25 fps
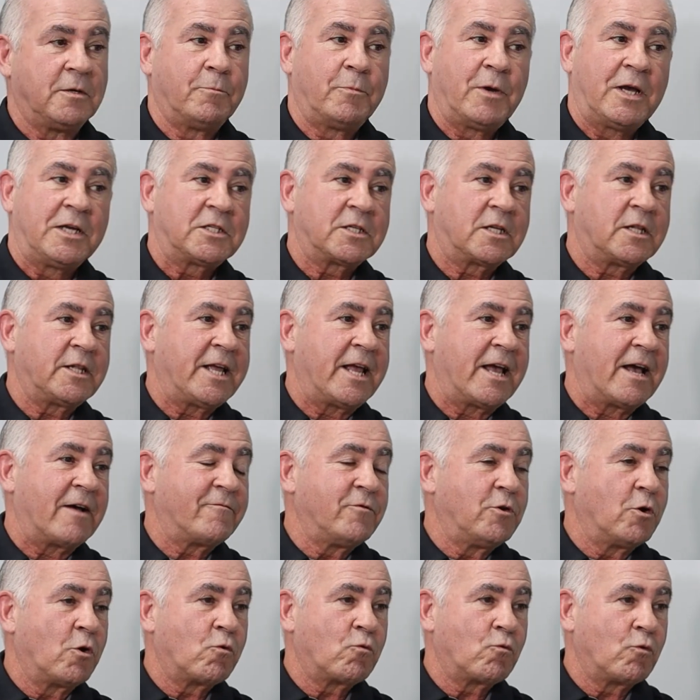You basically
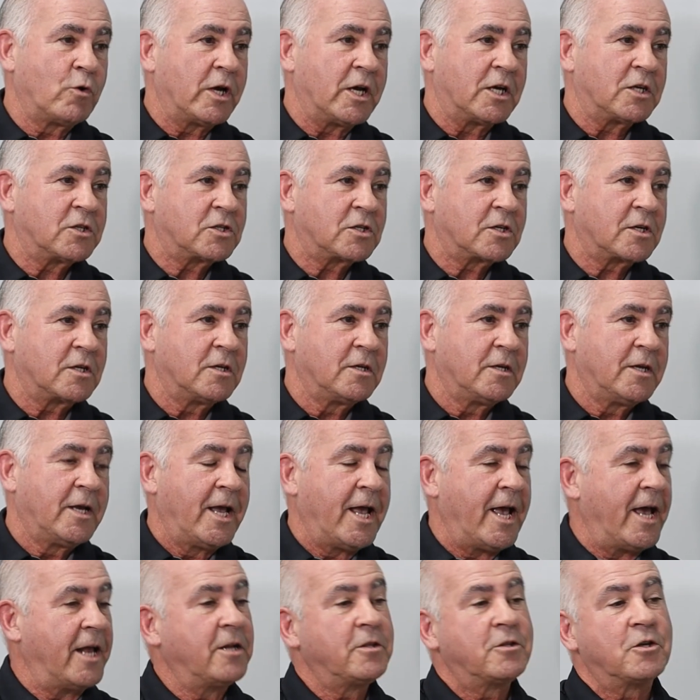have no risk.
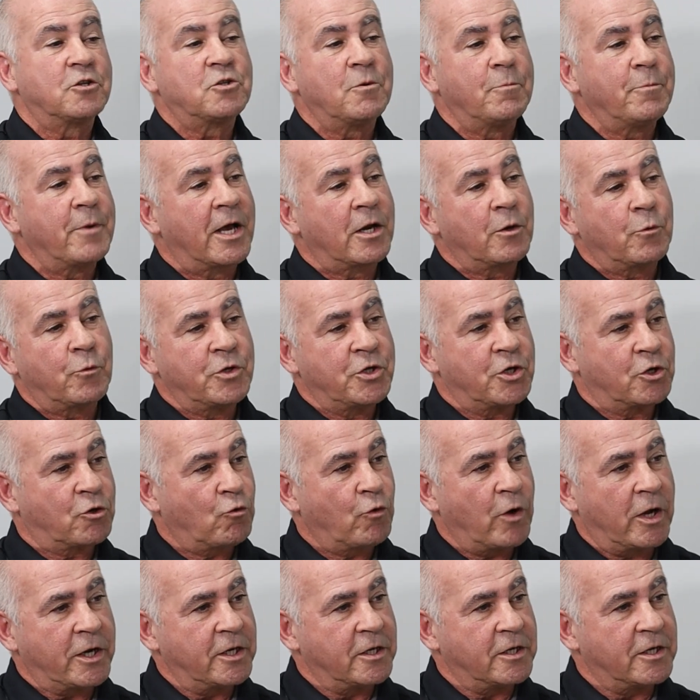And it doesn't matter what your
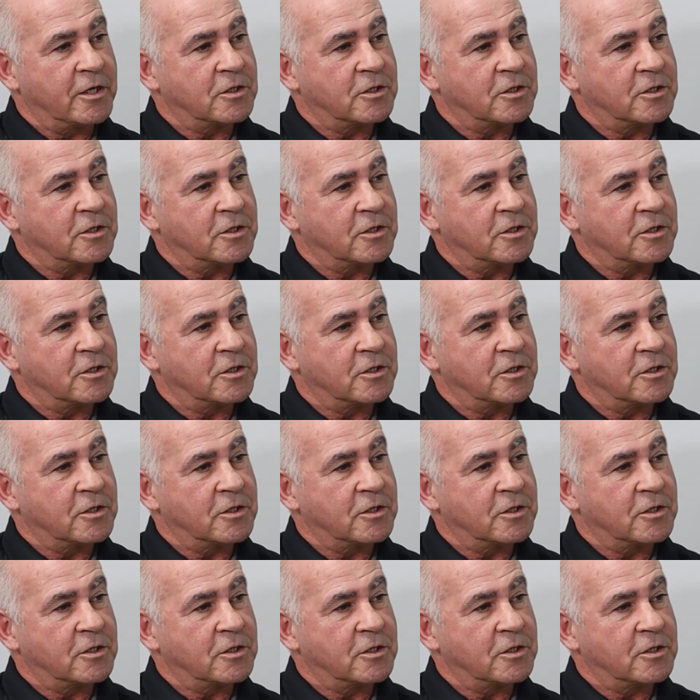credit